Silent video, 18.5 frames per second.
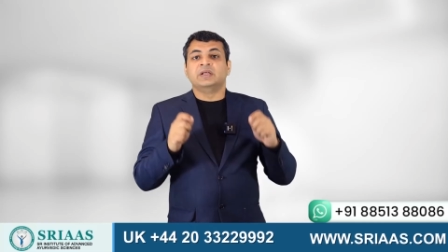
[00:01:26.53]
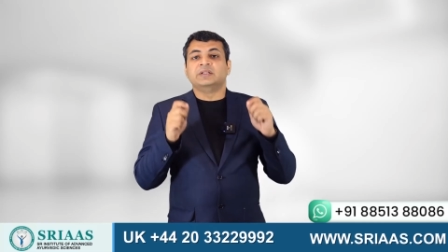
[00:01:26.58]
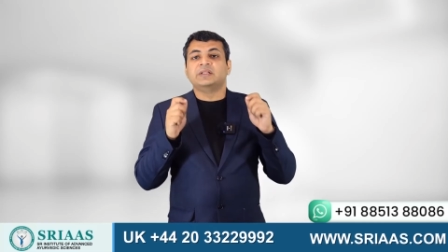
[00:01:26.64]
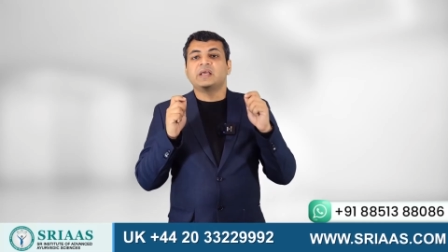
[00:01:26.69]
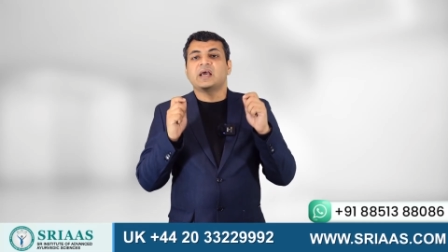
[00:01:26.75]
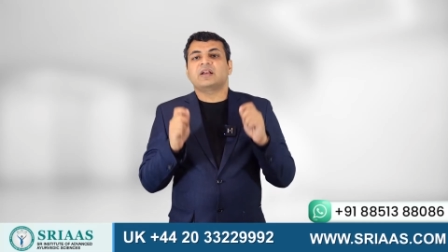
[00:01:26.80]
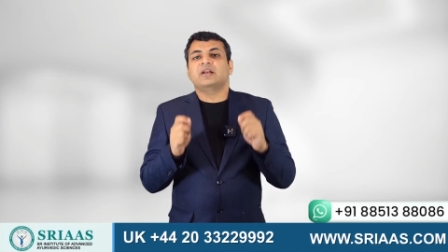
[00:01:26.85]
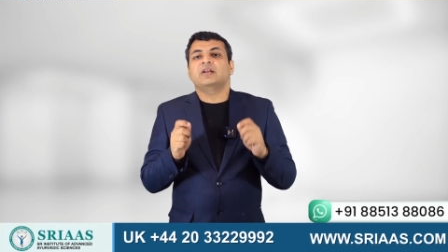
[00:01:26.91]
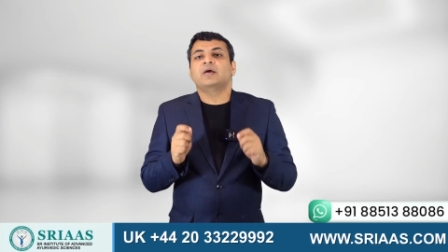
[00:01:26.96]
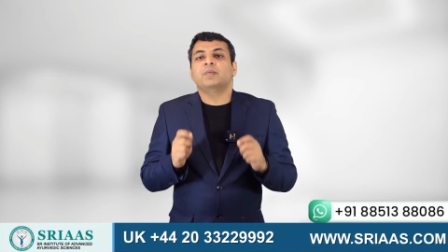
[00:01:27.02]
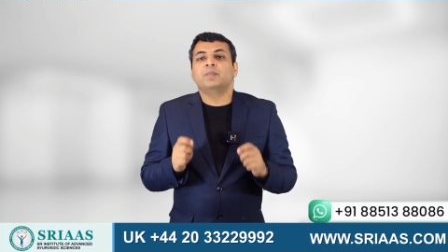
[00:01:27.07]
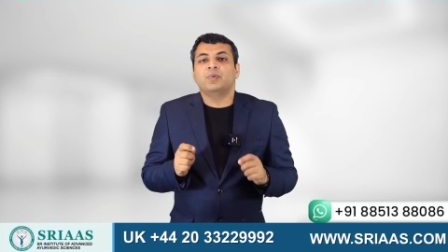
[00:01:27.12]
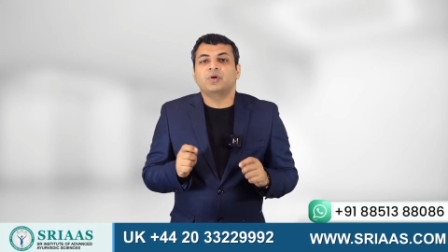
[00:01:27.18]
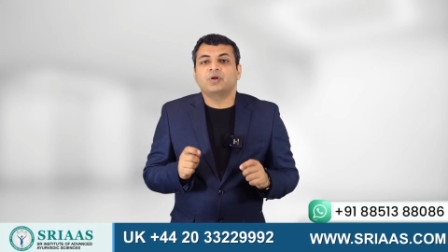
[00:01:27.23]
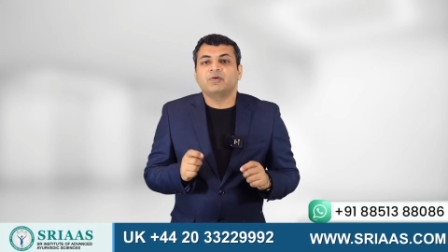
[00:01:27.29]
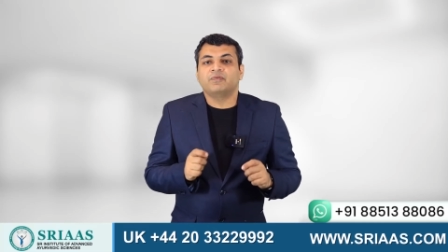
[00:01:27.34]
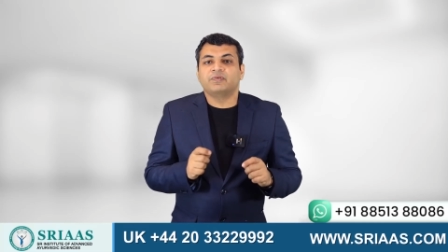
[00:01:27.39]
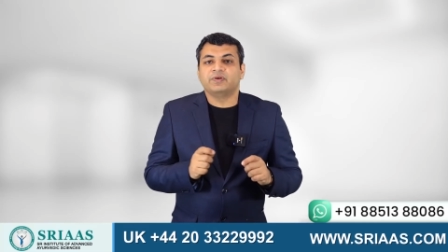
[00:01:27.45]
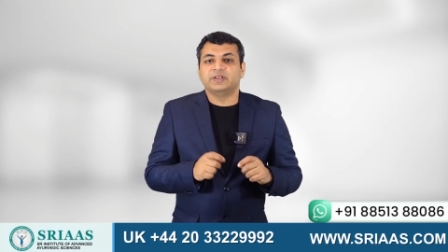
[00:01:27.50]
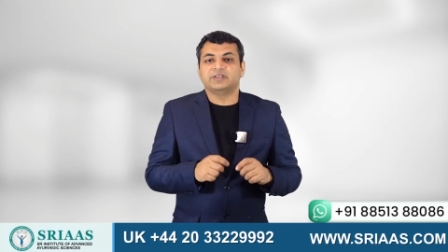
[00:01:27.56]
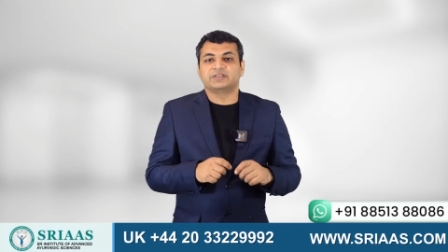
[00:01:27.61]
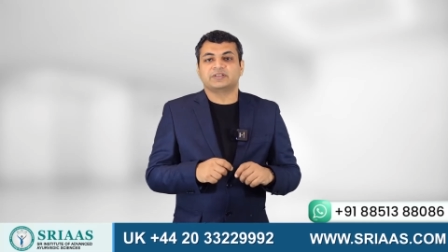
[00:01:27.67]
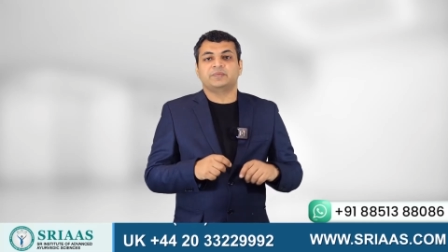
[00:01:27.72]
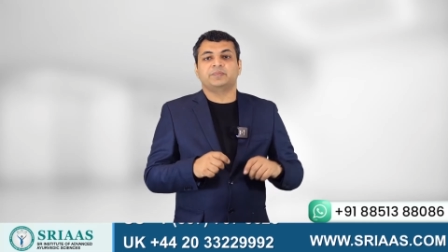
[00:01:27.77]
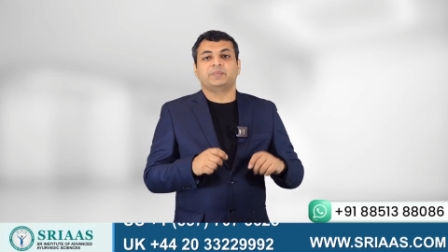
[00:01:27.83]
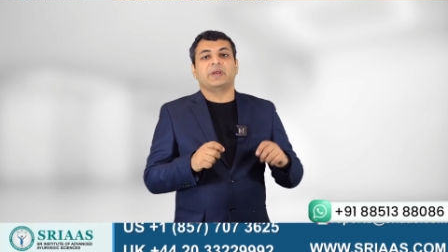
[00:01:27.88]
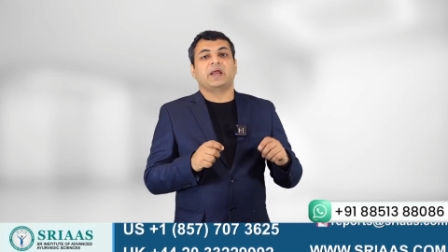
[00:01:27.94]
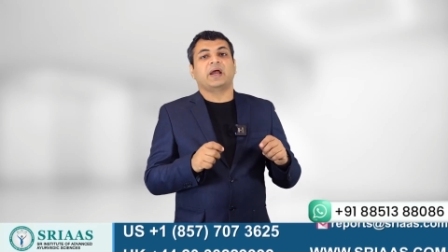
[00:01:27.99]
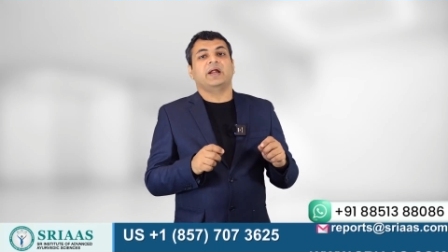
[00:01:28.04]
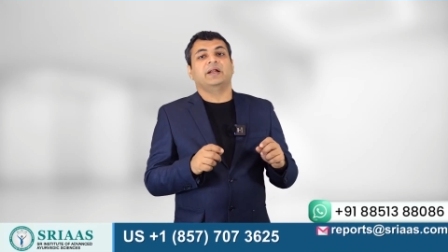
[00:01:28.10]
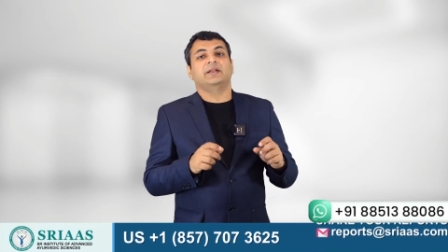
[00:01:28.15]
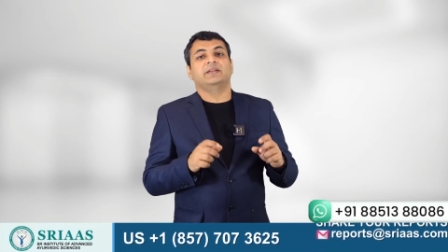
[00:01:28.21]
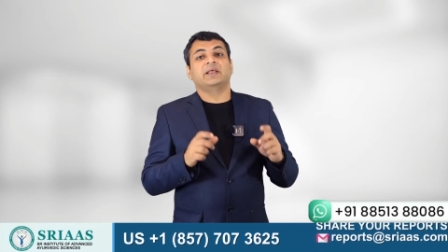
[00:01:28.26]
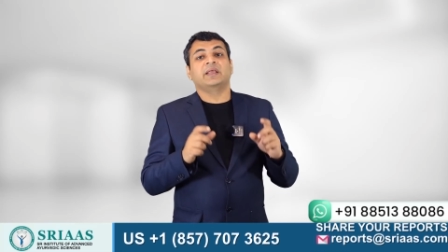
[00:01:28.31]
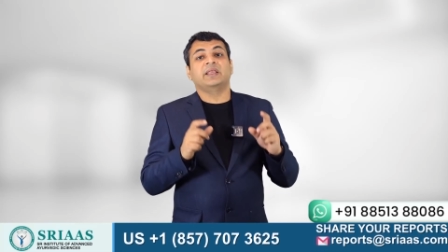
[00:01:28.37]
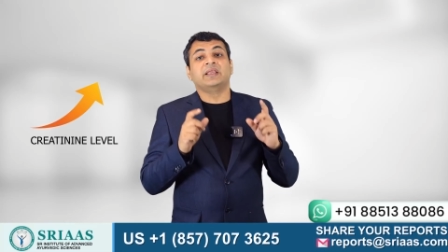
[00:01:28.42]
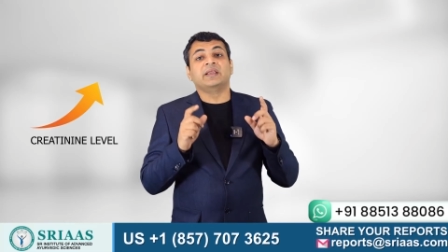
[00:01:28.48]
There are a number of reasons
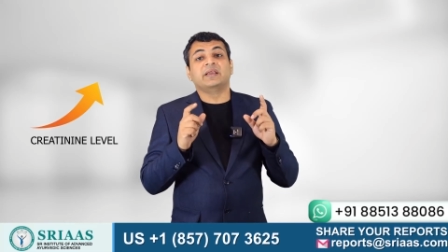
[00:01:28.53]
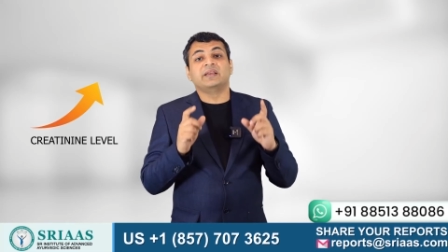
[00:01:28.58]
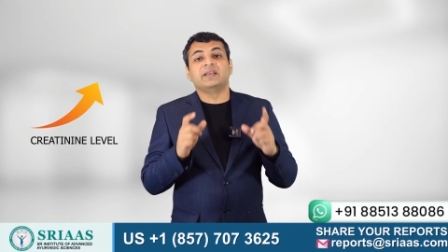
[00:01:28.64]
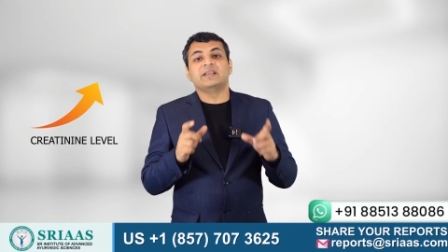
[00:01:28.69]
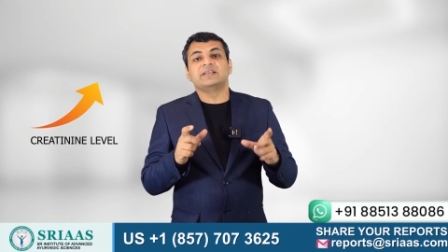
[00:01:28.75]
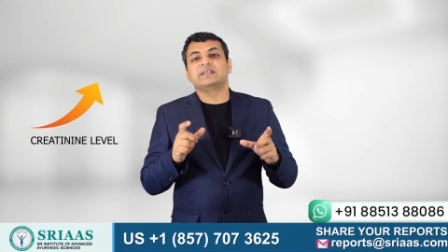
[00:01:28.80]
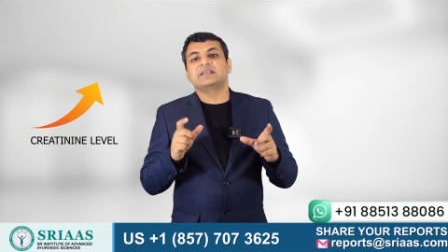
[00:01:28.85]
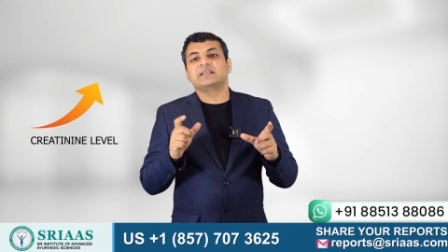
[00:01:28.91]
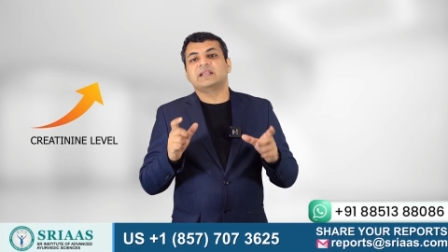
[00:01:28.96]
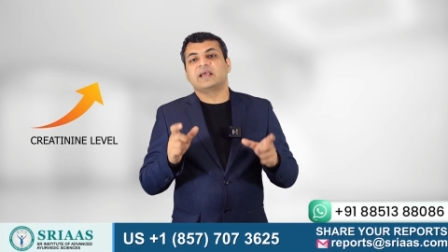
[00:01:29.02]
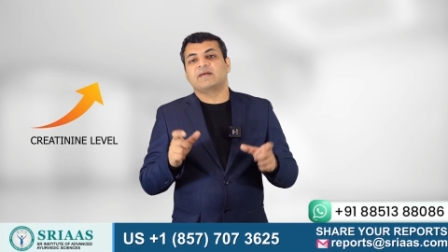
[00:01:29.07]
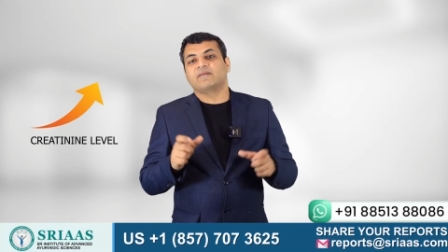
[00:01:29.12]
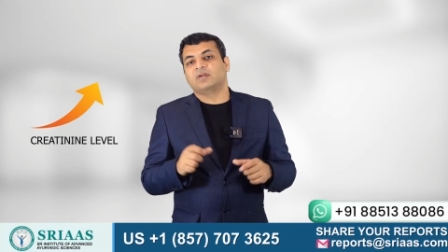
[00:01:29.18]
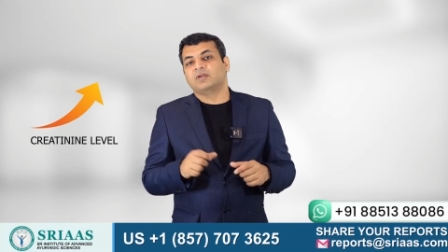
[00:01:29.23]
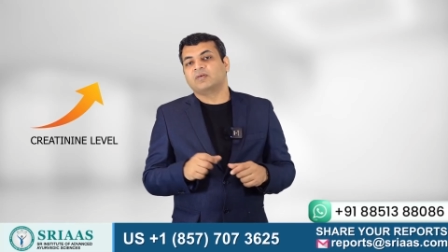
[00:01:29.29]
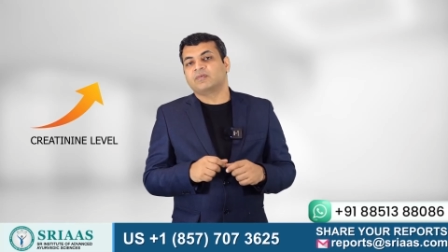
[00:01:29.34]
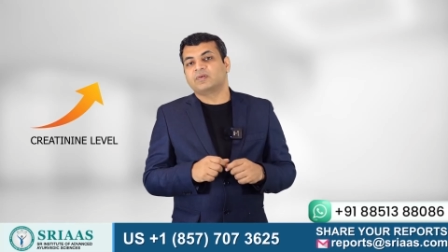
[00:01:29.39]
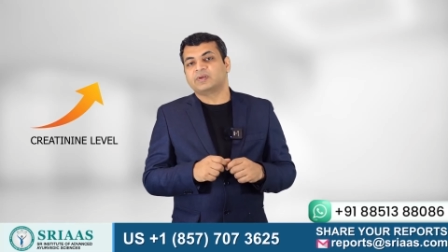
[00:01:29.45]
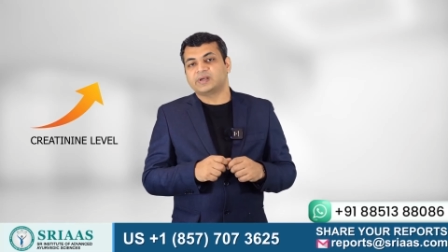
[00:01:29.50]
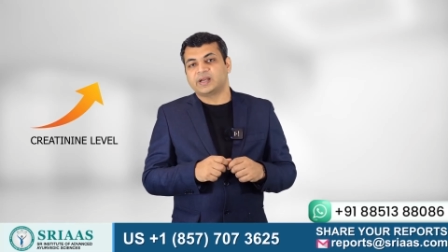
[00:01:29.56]
behind the increasing level of